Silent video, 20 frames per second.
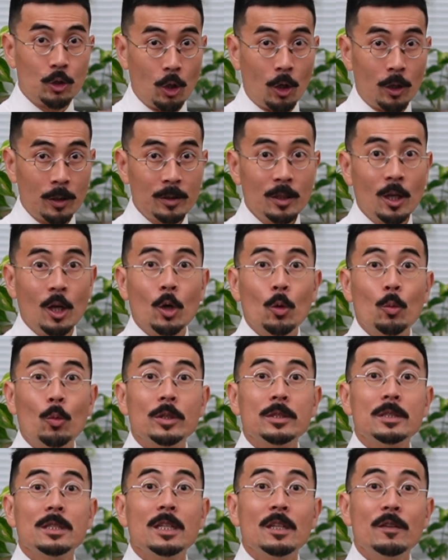Don
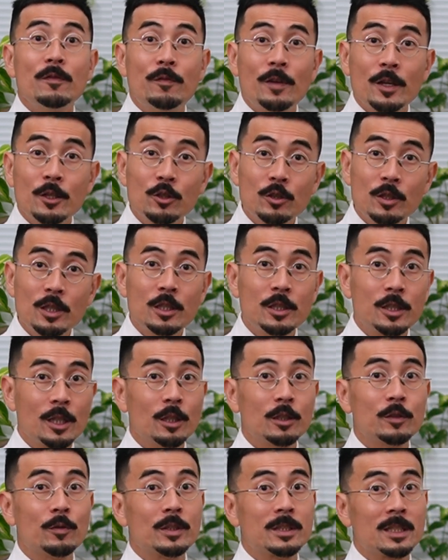was eventually
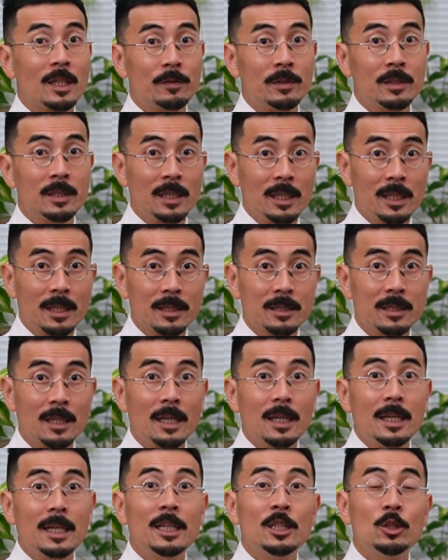jailed for 7 years
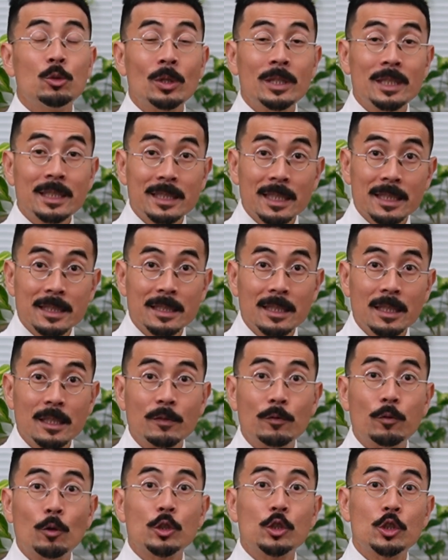in
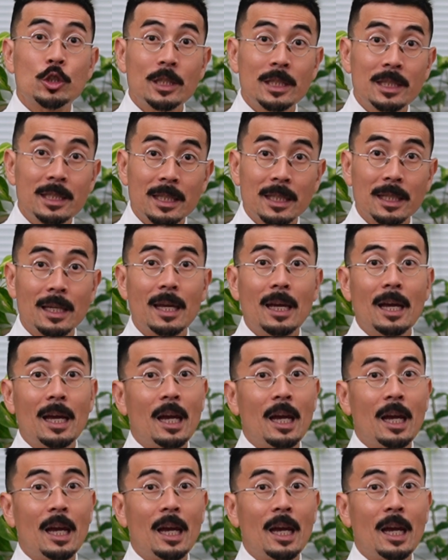2016 for cheating,